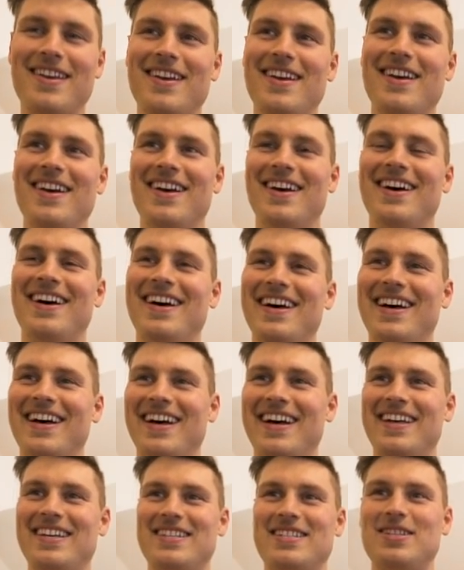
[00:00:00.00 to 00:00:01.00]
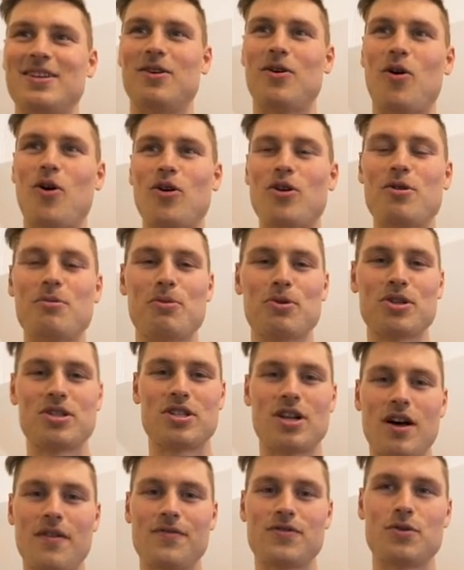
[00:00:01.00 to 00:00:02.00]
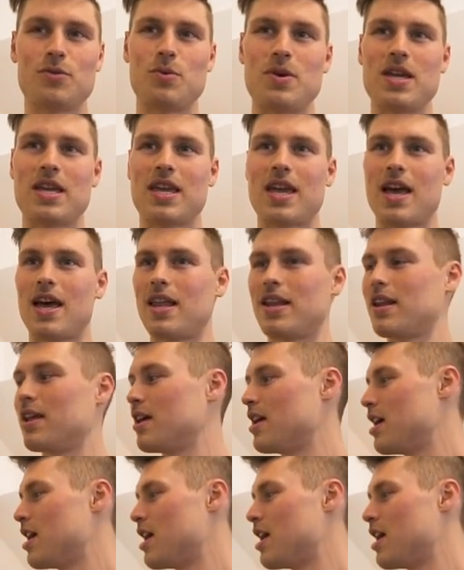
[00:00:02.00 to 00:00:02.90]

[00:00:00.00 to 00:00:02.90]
yeah. Uh, so order more stuff so we can,